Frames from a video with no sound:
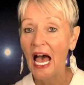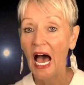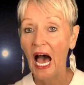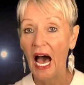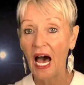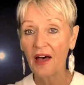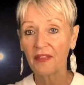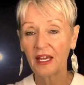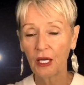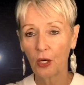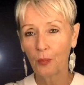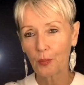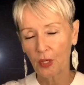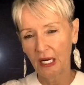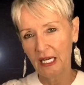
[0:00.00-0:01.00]
Are they
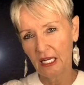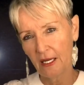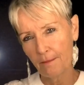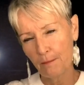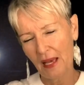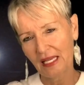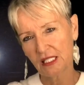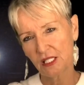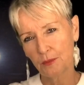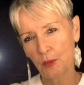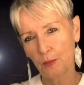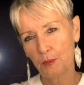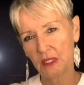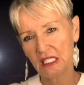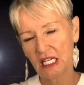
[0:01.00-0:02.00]
operating at maximum
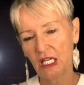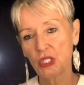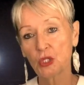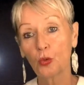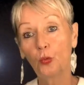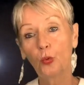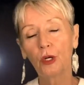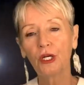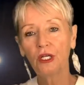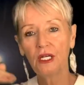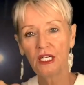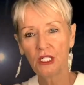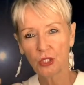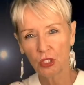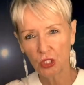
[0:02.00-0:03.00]
potential? What do you
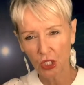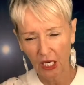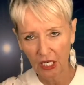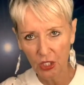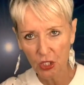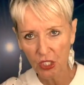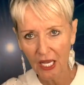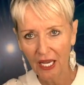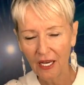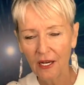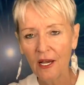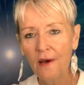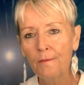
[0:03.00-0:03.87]
need to change that?